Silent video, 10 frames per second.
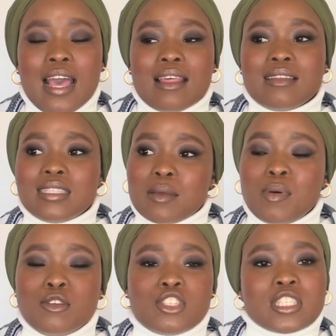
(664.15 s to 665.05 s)
the
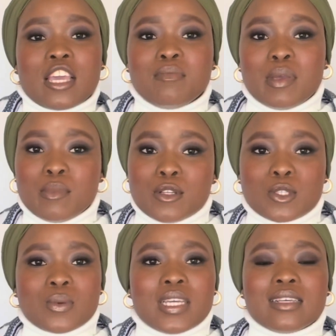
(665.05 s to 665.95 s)
Depo just gave me mood
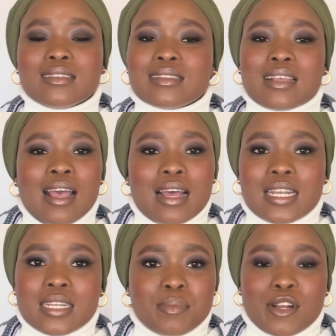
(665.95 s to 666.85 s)
swings, a
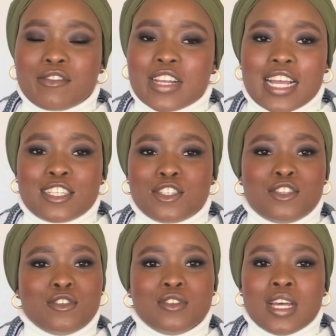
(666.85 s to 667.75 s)
little bit of an
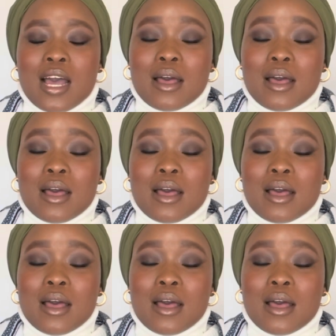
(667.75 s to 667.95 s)
attitude.